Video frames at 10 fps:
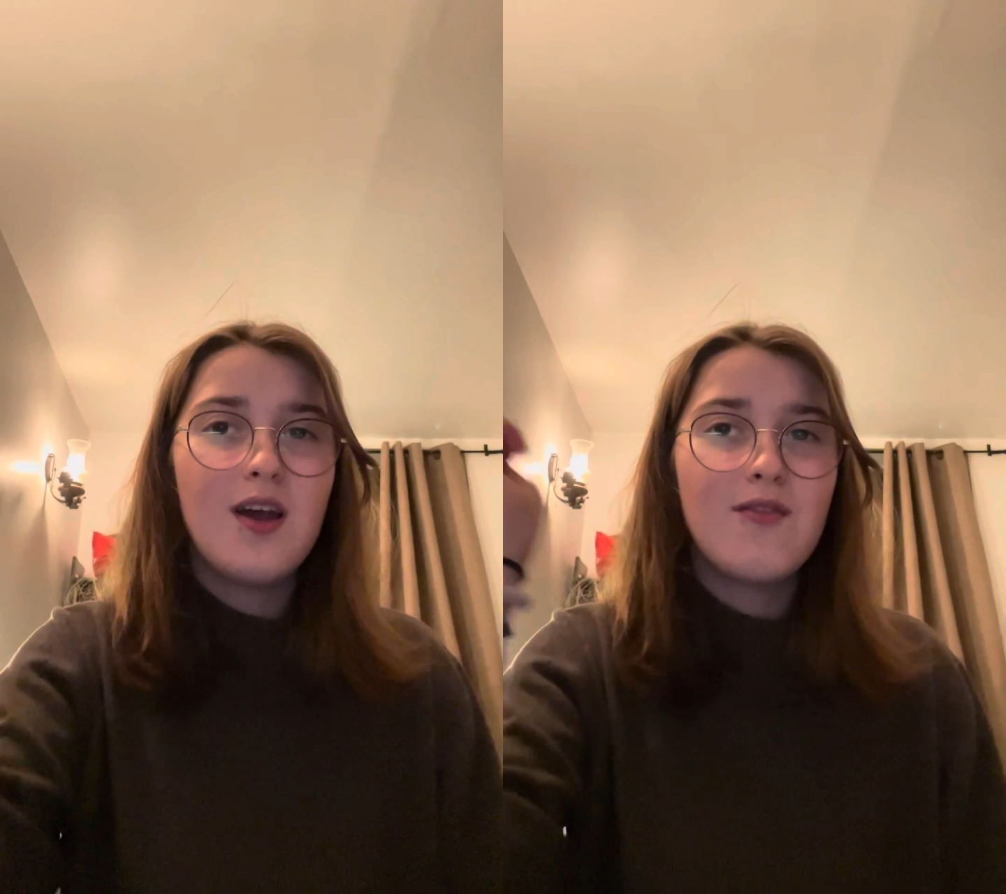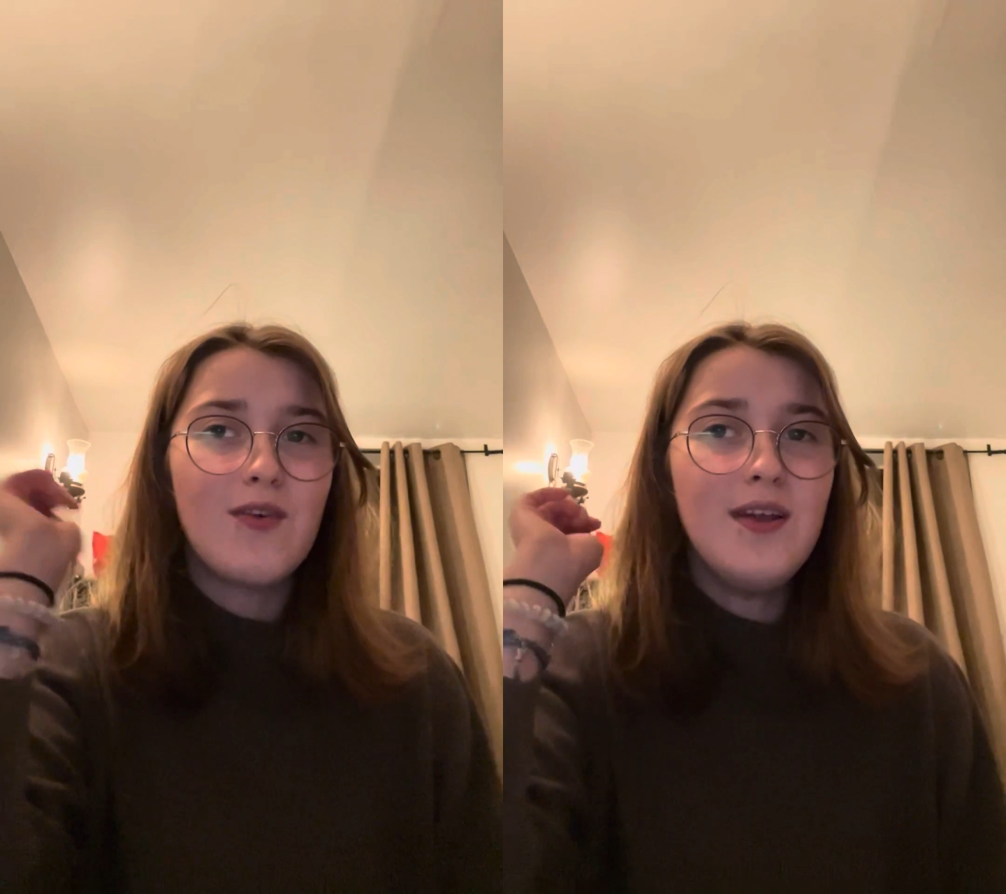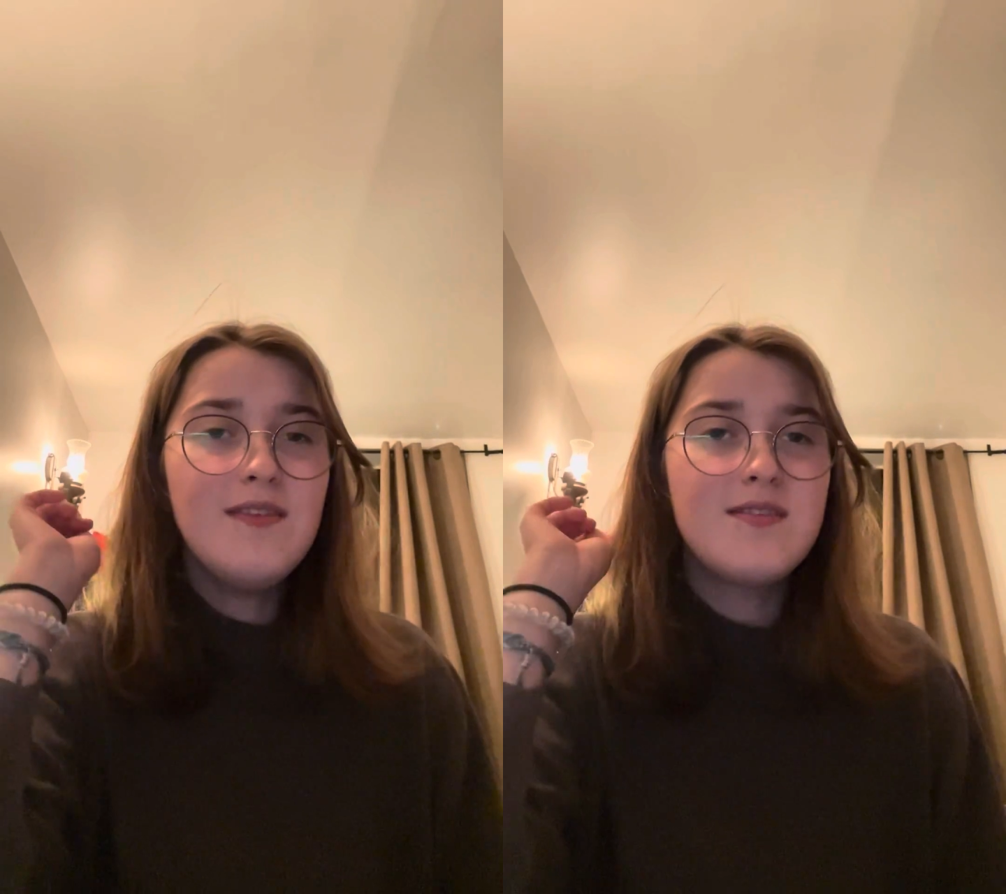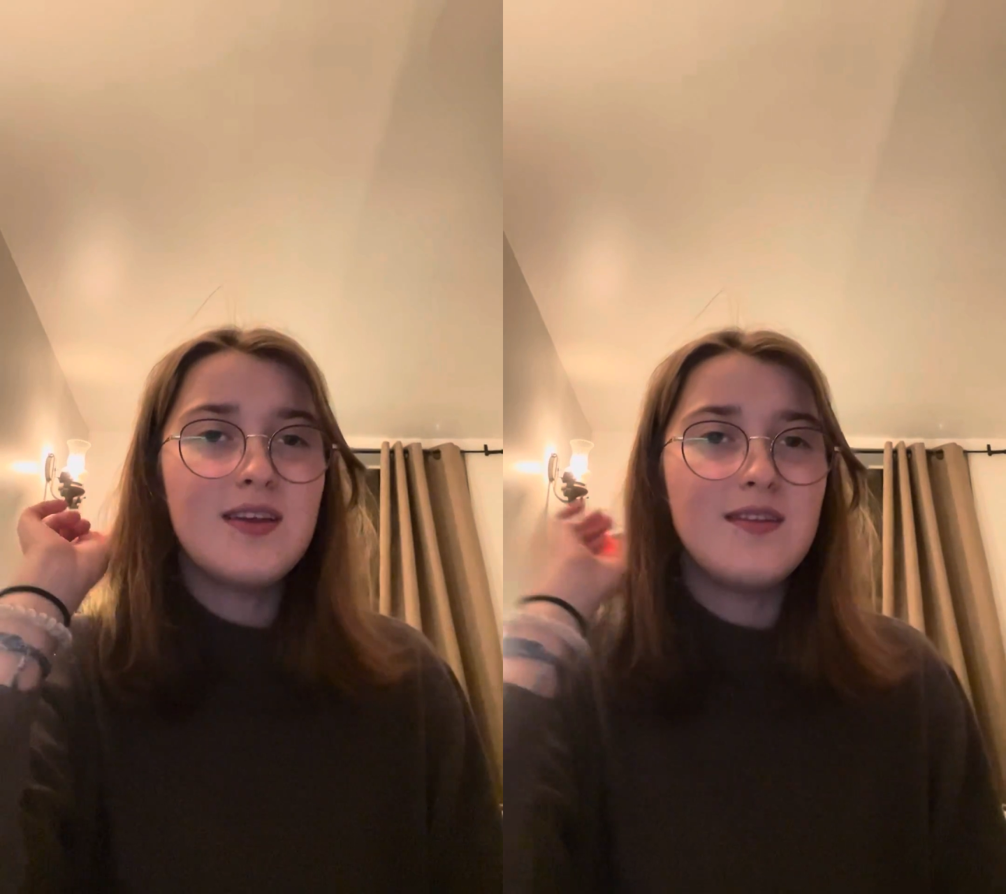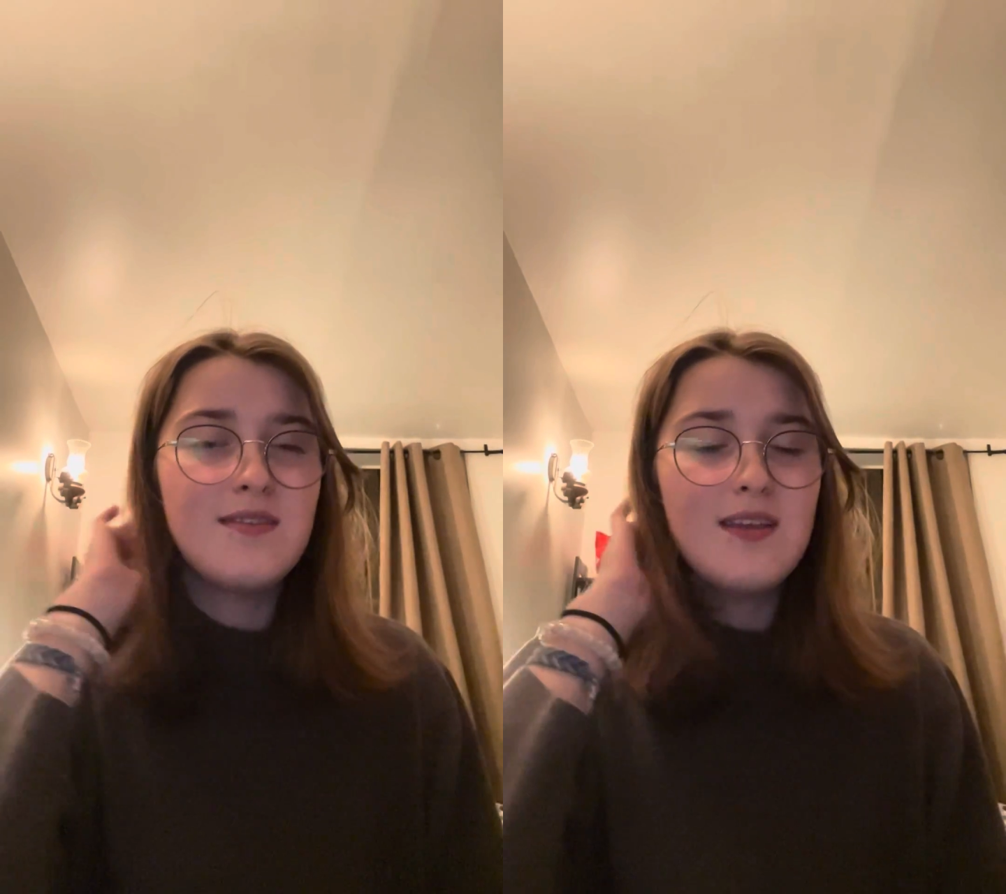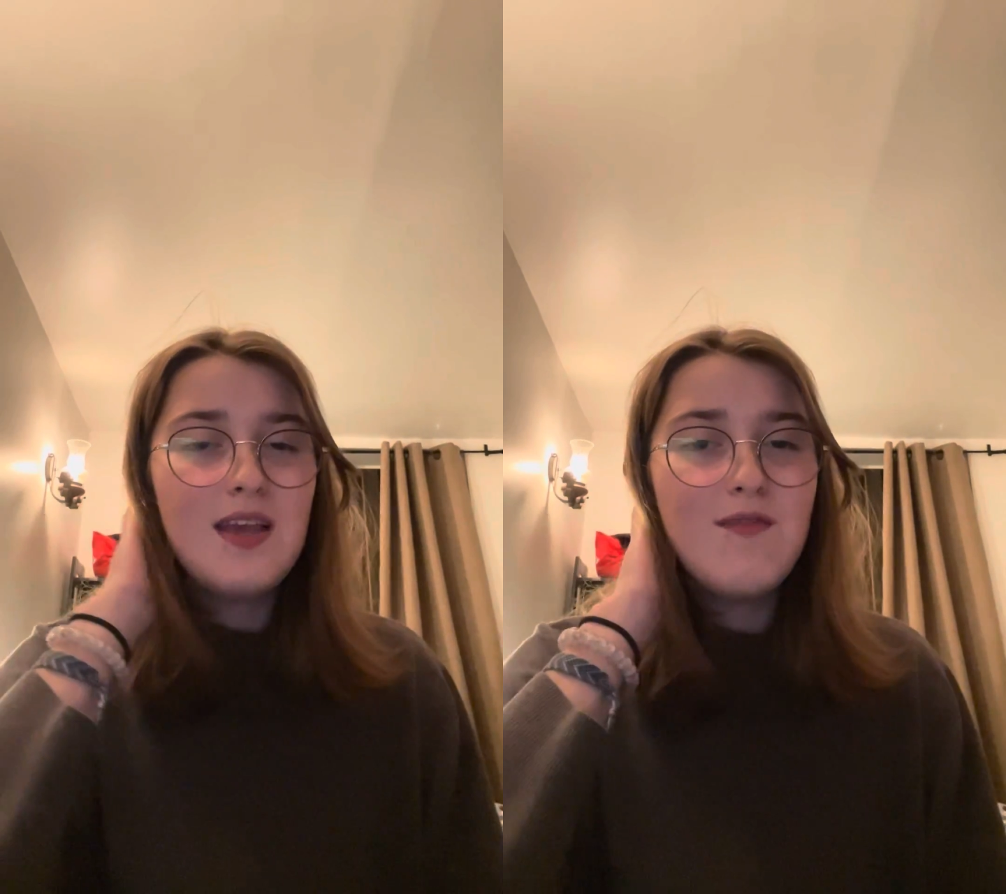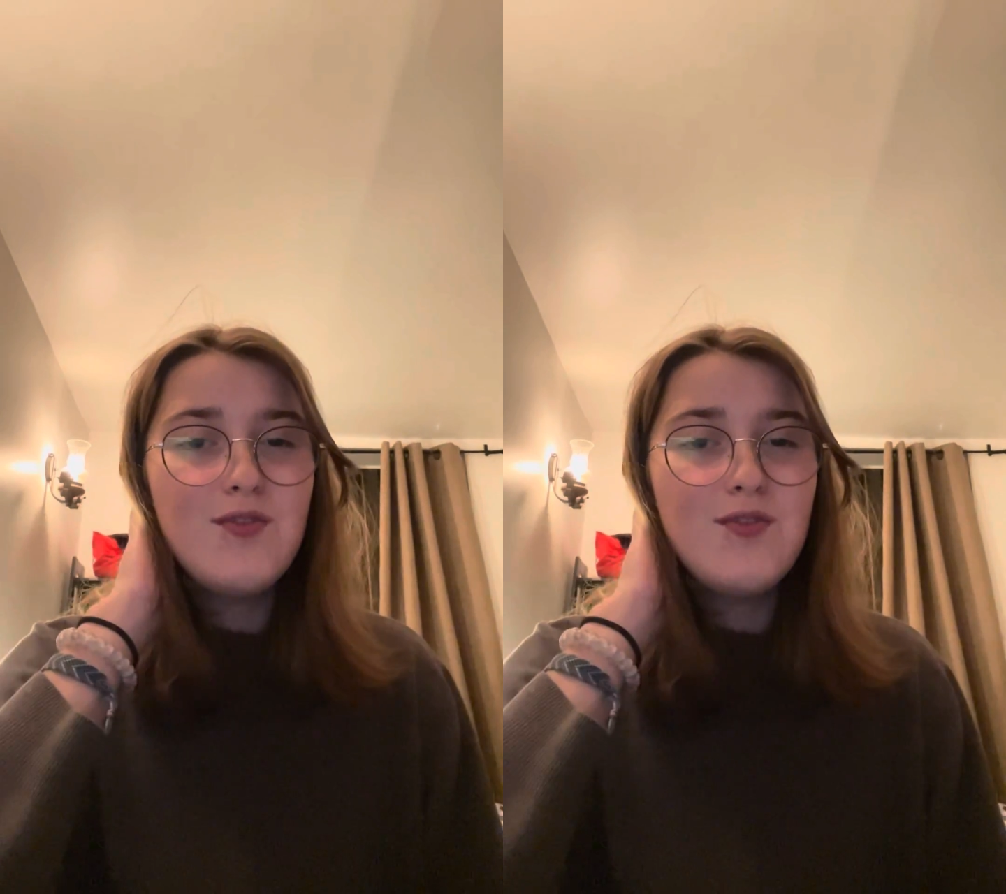For instance, if